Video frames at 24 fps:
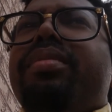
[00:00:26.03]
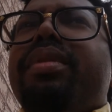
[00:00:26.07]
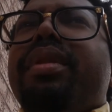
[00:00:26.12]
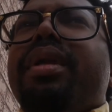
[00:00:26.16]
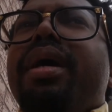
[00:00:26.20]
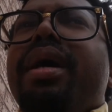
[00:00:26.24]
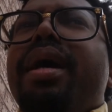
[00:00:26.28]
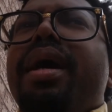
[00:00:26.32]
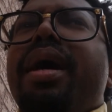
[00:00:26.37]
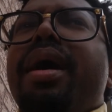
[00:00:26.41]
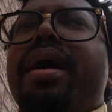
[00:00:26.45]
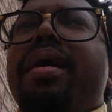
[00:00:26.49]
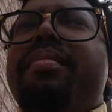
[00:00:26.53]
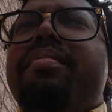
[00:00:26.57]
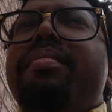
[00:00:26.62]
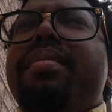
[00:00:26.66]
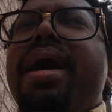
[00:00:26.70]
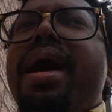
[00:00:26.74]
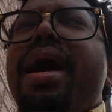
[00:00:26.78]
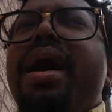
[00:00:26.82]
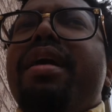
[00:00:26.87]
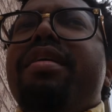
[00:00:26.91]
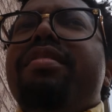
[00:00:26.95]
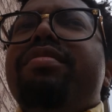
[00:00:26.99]

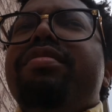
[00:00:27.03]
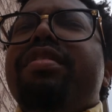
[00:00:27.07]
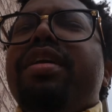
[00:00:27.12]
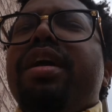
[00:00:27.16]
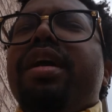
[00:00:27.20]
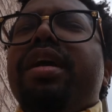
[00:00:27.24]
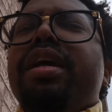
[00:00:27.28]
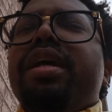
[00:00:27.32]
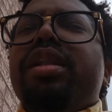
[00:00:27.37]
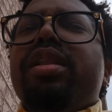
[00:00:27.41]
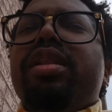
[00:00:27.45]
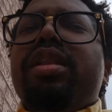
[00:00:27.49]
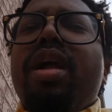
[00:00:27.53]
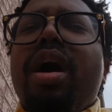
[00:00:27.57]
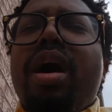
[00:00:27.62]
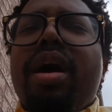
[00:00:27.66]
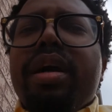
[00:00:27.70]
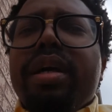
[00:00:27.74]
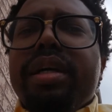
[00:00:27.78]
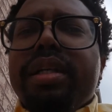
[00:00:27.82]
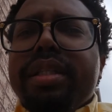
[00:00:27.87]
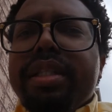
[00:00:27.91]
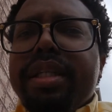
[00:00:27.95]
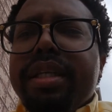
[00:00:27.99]
have a long